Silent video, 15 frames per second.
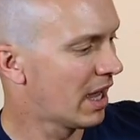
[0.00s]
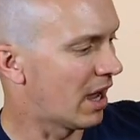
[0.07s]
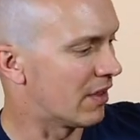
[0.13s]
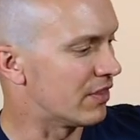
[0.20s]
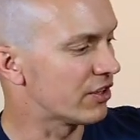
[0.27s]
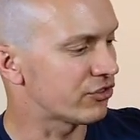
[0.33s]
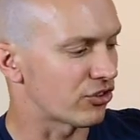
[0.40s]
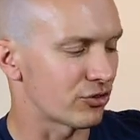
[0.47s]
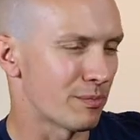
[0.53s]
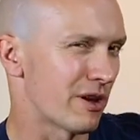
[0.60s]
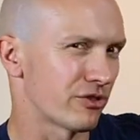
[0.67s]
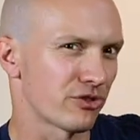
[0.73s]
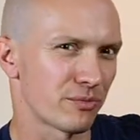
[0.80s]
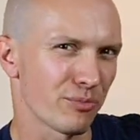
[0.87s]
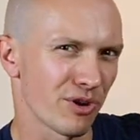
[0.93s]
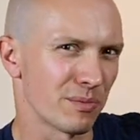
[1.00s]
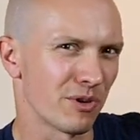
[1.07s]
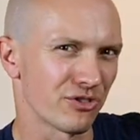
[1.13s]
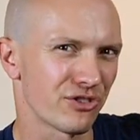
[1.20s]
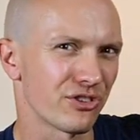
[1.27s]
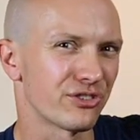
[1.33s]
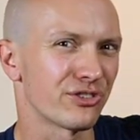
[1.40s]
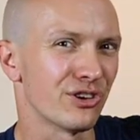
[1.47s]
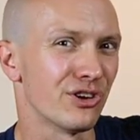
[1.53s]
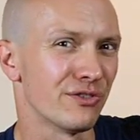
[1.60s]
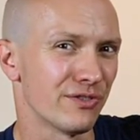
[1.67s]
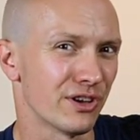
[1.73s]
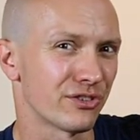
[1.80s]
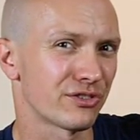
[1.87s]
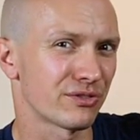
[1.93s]
and this just measures pretty much the
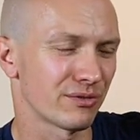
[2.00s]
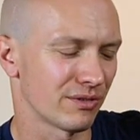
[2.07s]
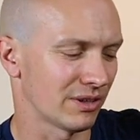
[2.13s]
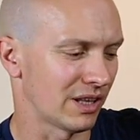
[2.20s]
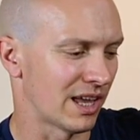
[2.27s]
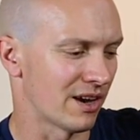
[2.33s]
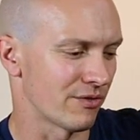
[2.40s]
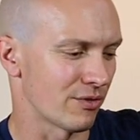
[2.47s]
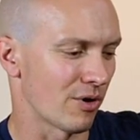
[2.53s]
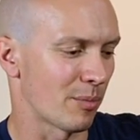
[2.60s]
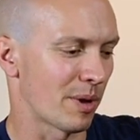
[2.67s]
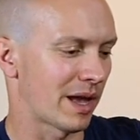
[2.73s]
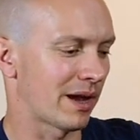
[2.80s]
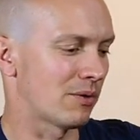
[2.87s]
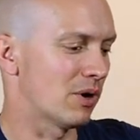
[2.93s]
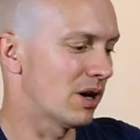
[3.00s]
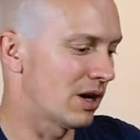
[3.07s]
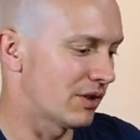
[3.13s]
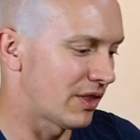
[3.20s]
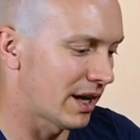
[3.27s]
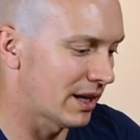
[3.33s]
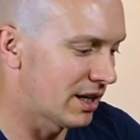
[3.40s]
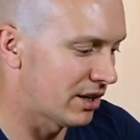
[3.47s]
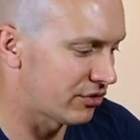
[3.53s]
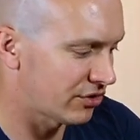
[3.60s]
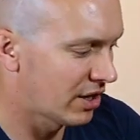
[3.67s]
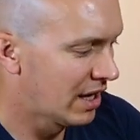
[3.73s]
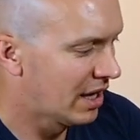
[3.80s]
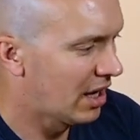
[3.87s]
surface layer of the rubber, how hard that is.